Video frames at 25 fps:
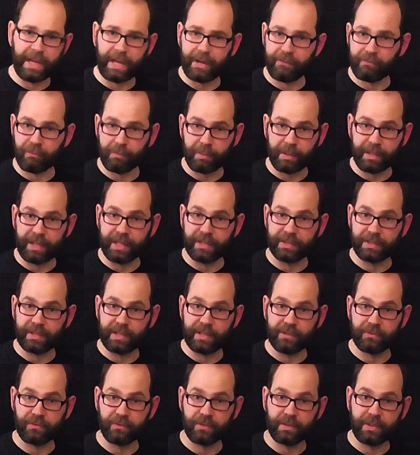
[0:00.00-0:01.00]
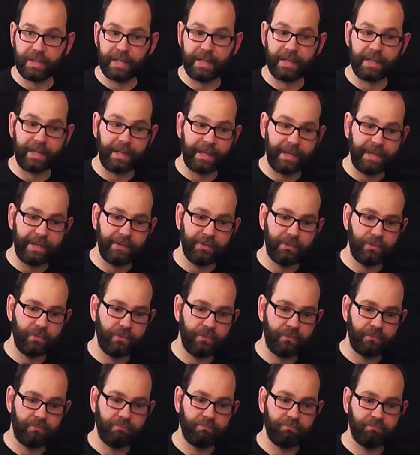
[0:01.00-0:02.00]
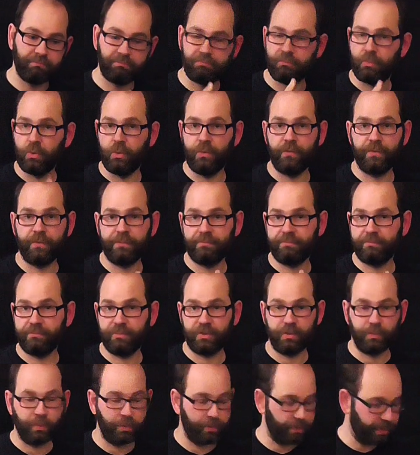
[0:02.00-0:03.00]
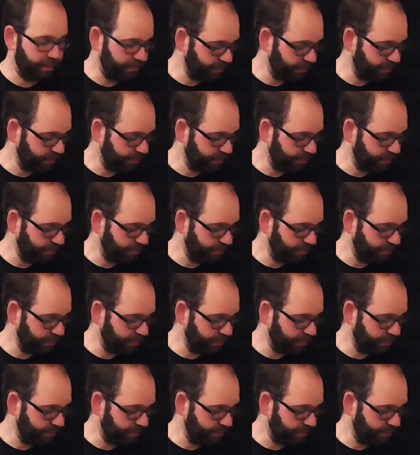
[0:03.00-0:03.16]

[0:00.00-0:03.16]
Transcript: Everybody gets an extra attack, and you've moved somewhere